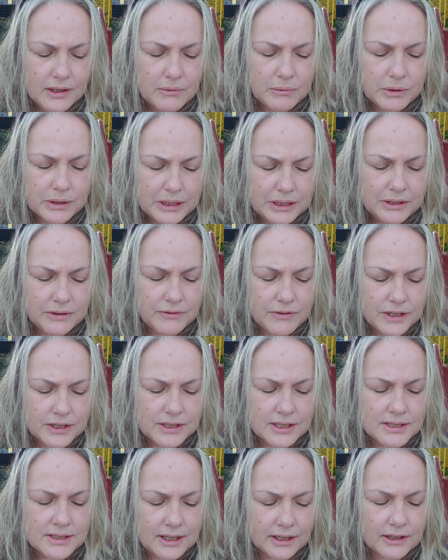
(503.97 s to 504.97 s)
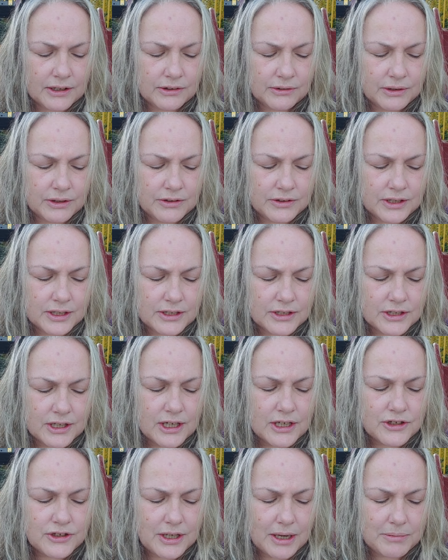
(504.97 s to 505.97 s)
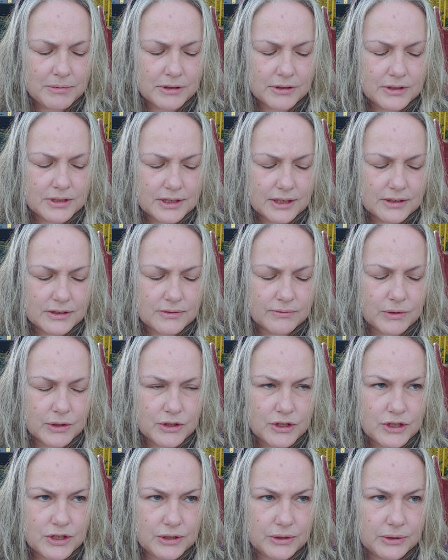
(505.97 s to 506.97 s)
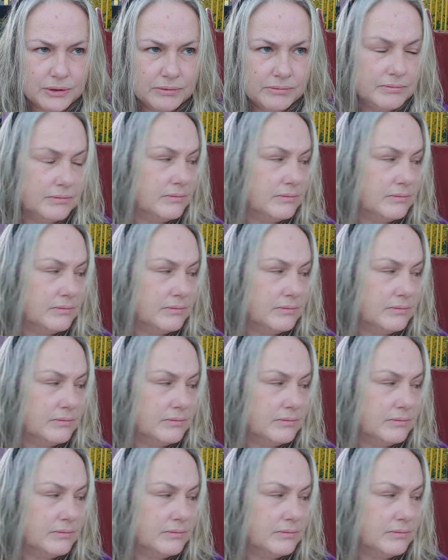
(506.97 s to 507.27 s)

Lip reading: We read of this in 2 Corinthians chapter 6, verse 2.